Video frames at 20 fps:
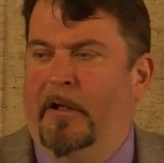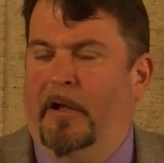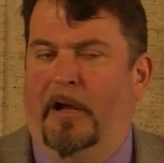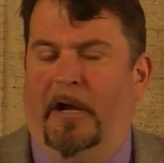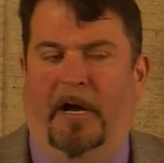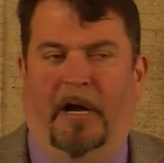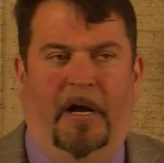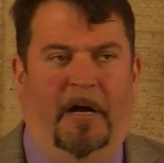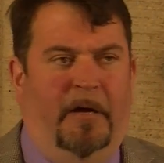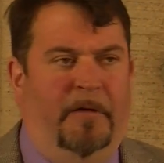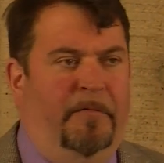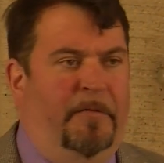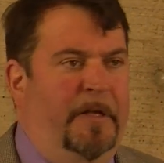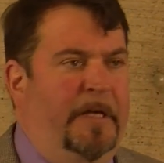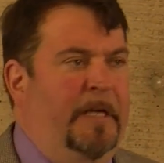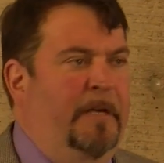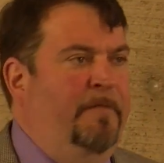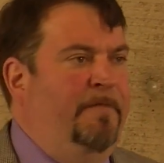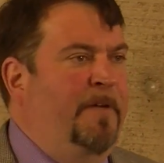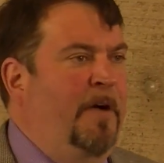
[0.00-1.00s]

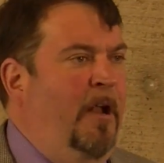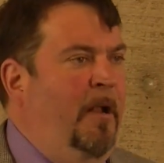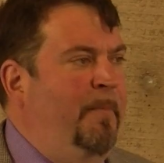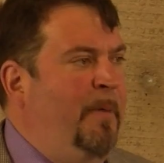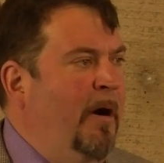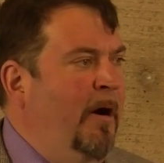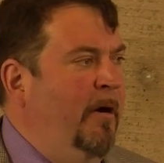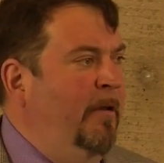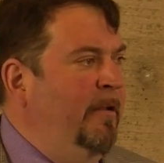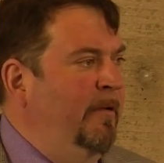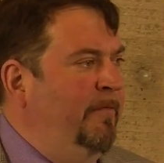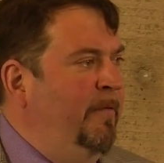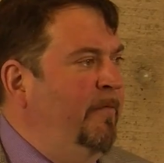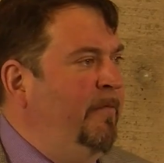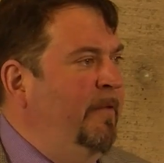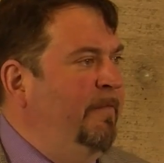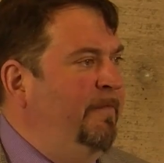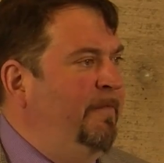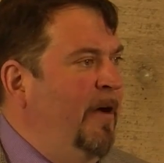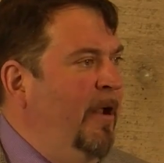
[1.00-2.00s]
the
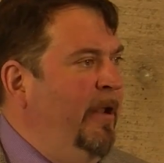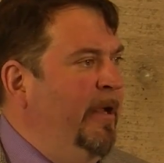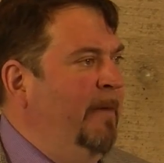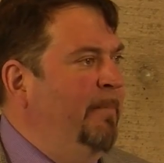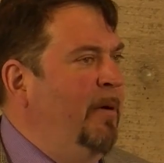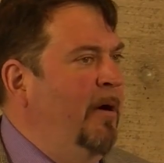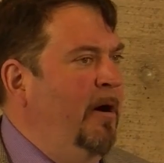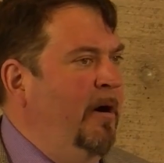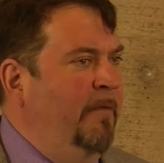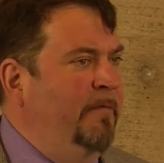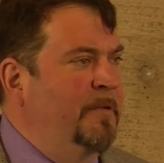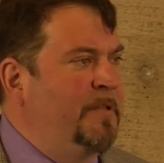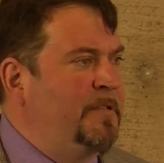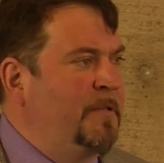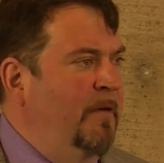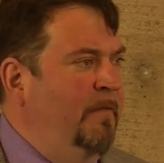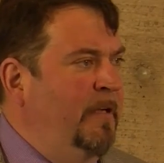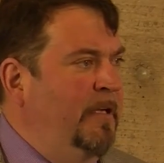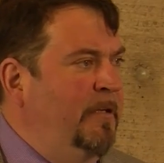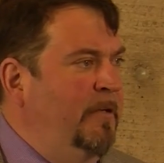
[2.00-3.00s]
falling apart of the
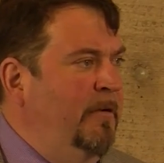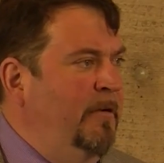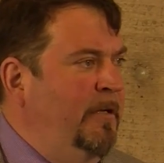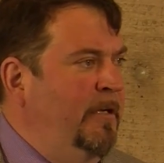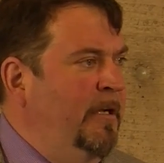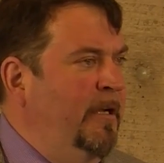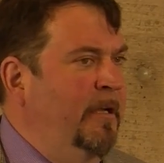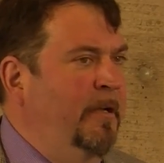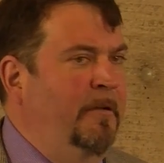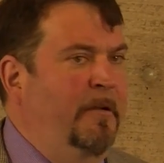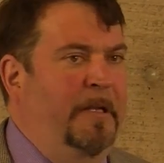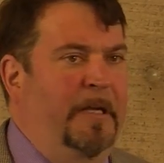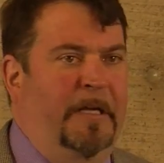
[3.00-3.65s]
Soviet Union,